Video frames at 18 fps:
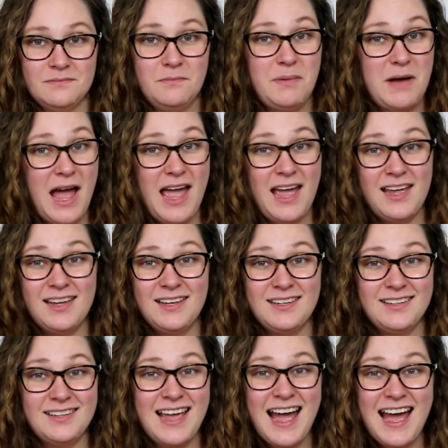But
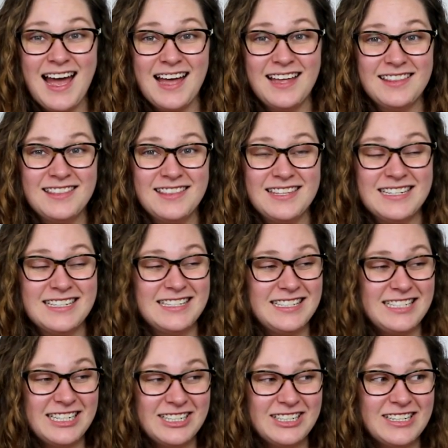yeah, the
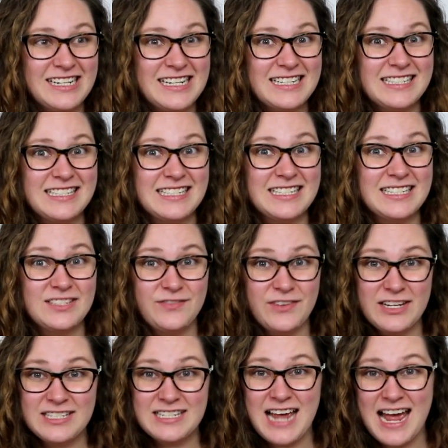series is
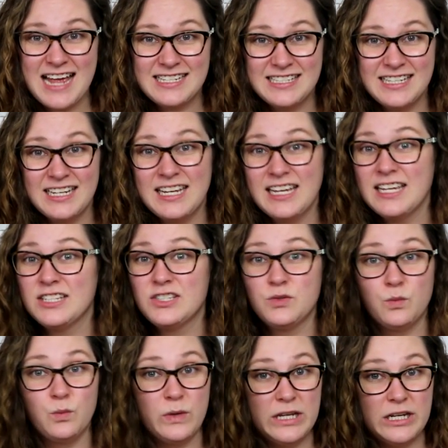fantastic.
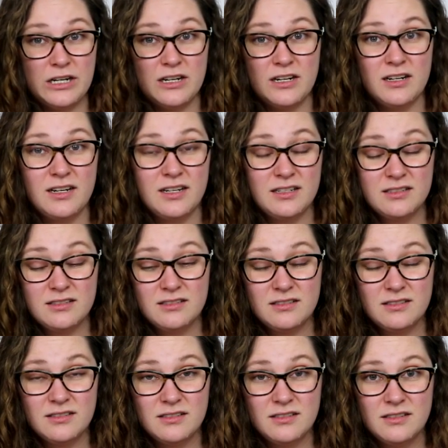It's weird,
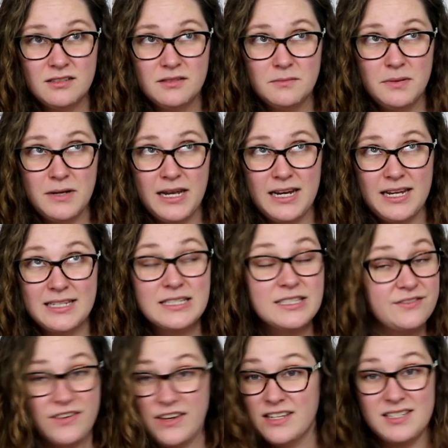but
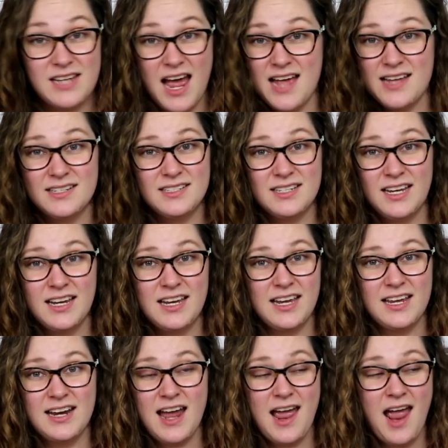it's fantastic.
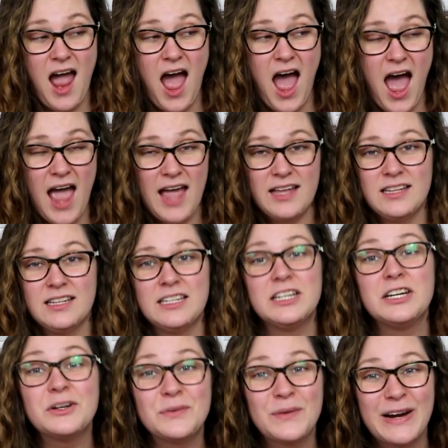And I
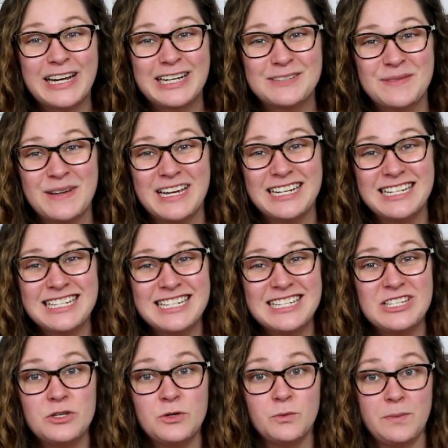highly recommend
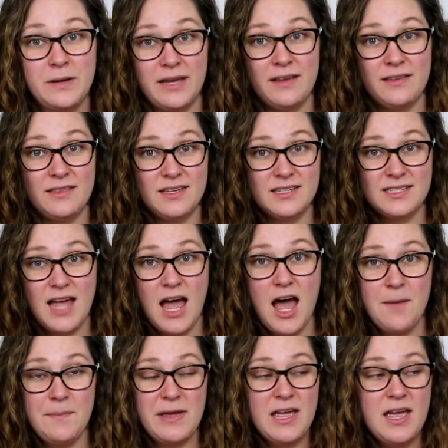you pick this
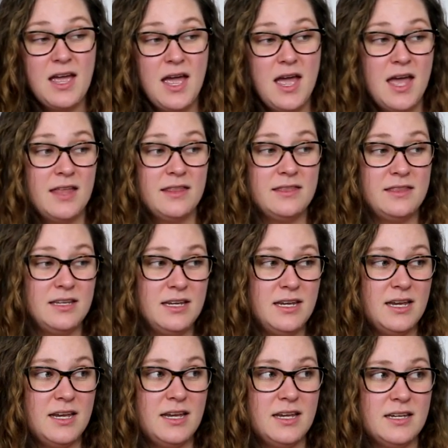up.
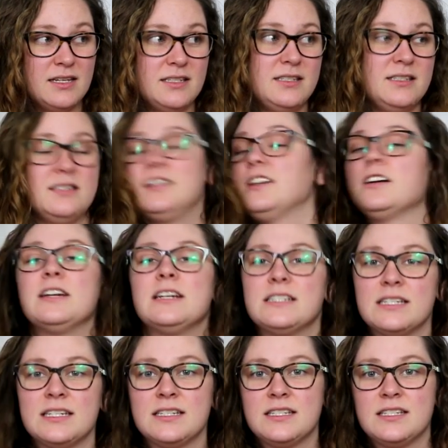The
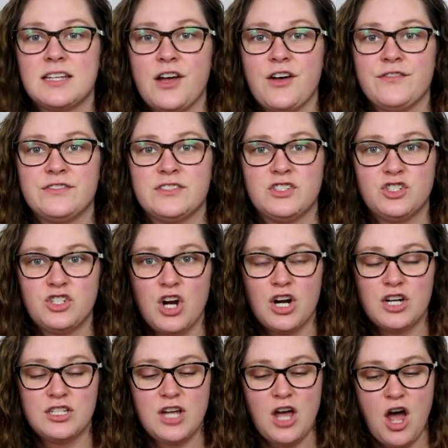series itself
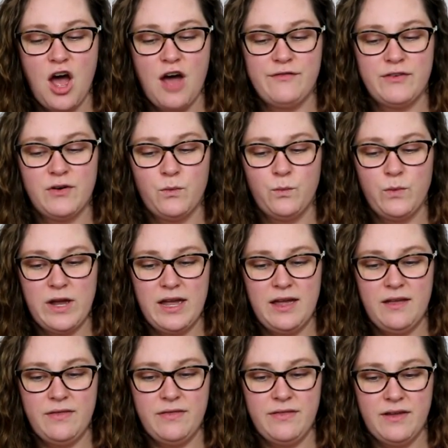starts off
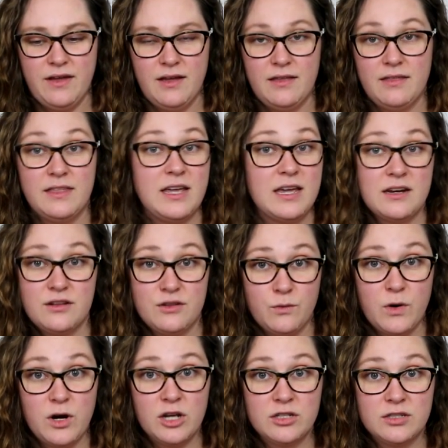with the end of
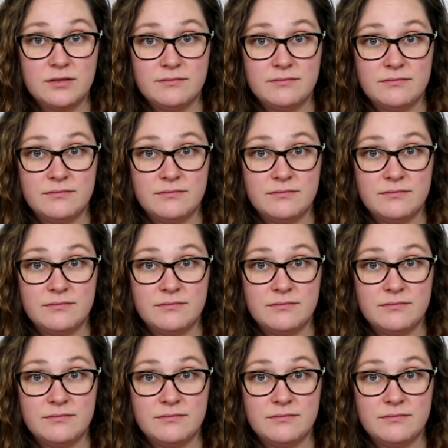the world.